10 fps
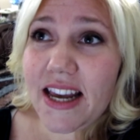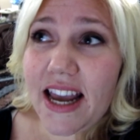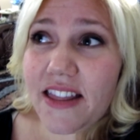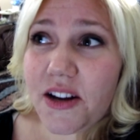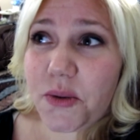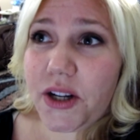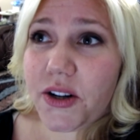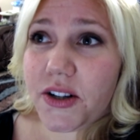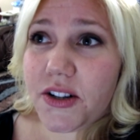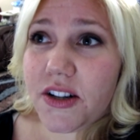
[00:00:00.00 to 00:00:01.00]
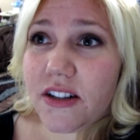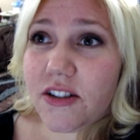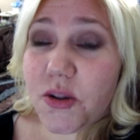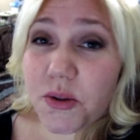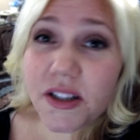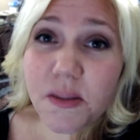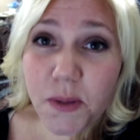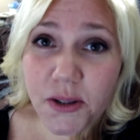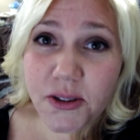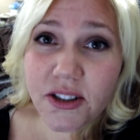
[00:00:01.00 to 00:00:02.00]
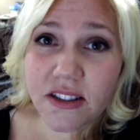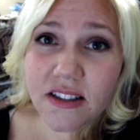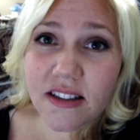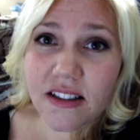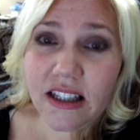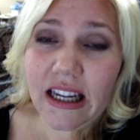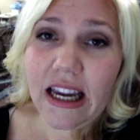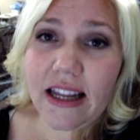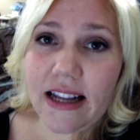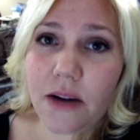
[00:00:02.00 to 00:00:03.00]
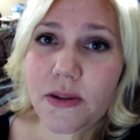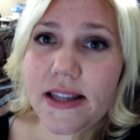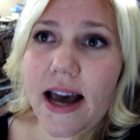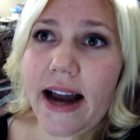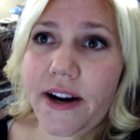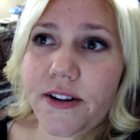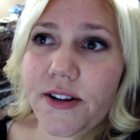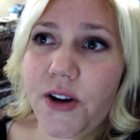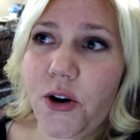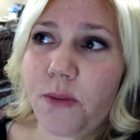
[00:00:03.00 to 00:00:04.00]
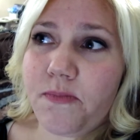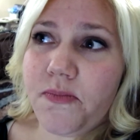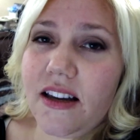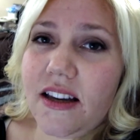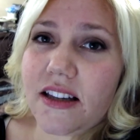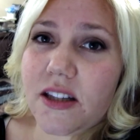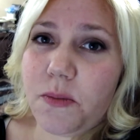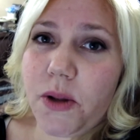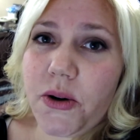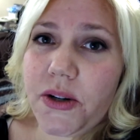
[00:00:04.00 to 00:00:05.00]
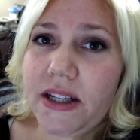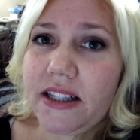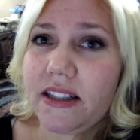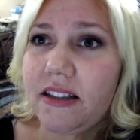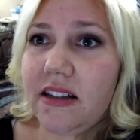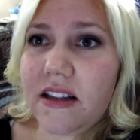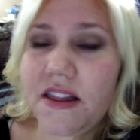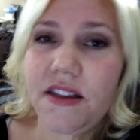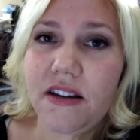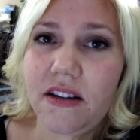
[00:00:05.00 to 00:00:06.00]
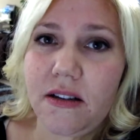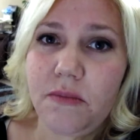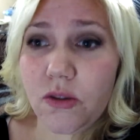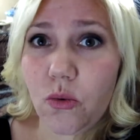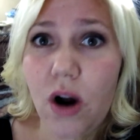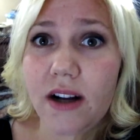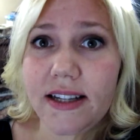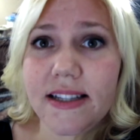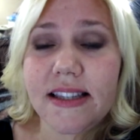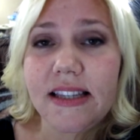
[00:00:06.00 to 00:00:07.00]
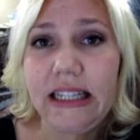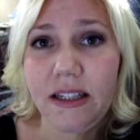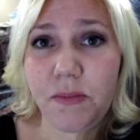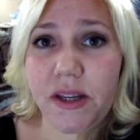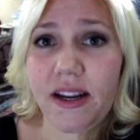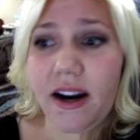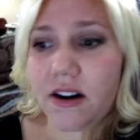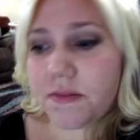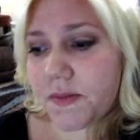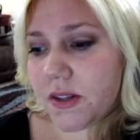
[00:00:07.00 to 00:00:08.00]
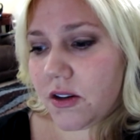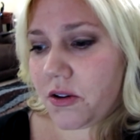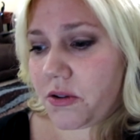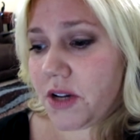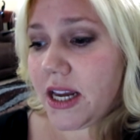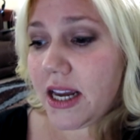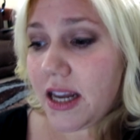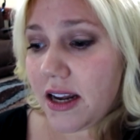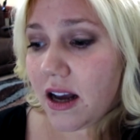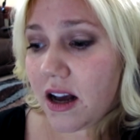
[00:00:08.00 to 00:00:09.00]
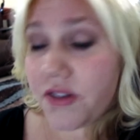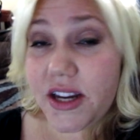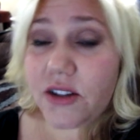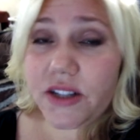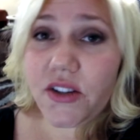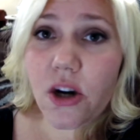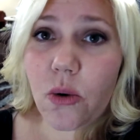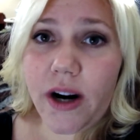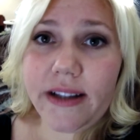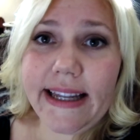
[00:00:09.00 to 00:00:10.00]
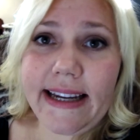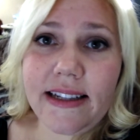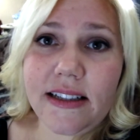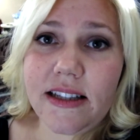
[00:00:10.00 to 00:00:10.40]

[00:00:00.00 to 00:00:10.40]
And then we heard two explosions, and that was the Iron Dome exploding the rockets in midair. So uh, they don't even know where it landed.